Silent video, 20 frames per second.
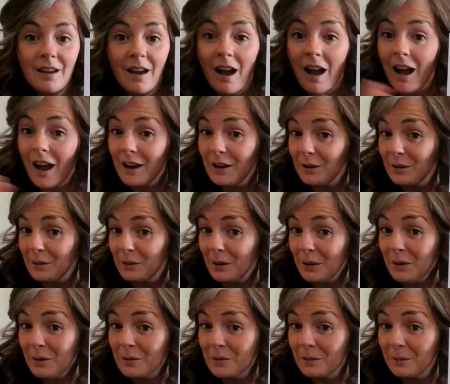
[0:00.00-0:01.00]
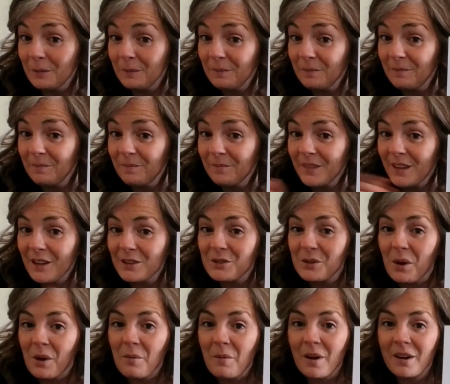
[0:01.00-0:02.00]
I don't know. So
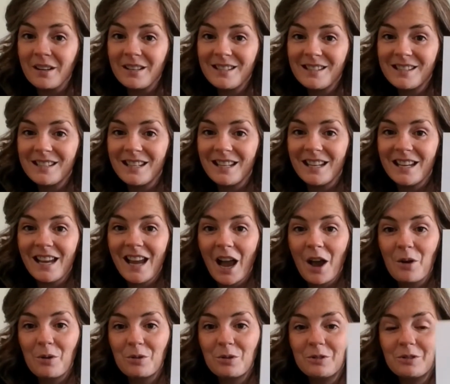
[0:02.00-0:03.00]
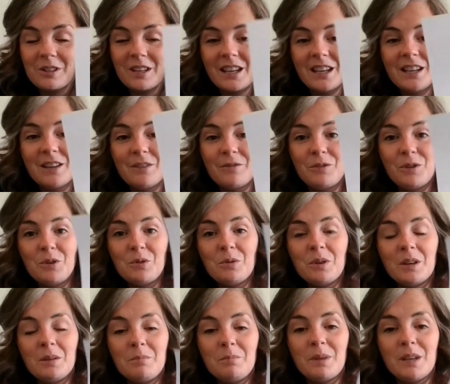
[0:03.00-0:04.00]
I want to see how creative you
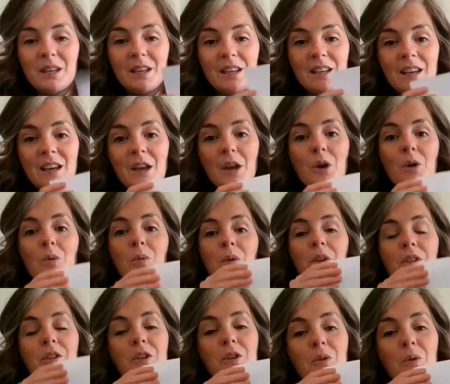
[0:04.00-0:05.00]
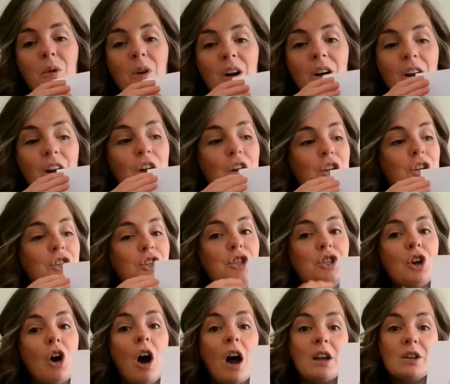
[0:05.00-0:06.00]
can be with your
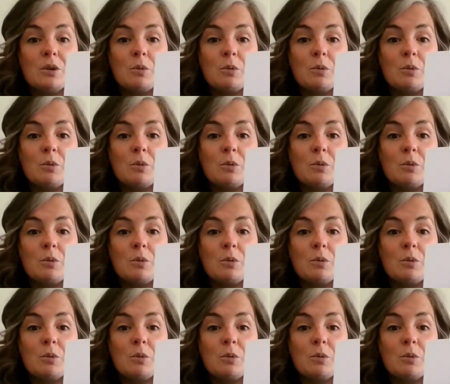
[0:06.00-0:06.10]
dot.